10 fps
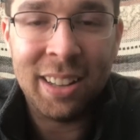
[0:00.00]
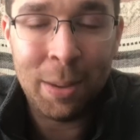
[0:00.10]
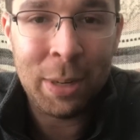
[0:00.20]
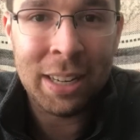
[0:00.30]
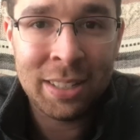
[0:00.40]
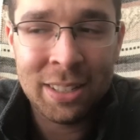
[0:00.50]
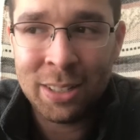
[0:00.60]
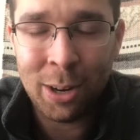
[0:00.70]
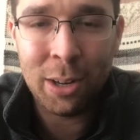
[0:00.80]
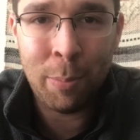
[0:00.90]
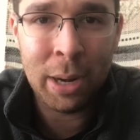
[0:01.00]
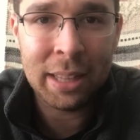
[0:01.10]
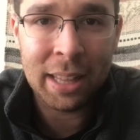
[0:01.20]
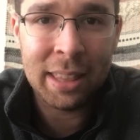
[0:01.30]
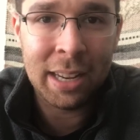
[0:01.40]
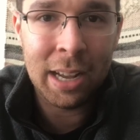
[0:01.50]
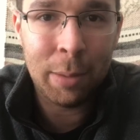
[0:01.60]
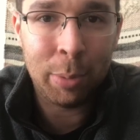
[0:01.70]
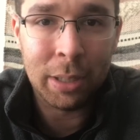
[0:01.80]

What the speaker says: I mean, it's just hard to pick that thing up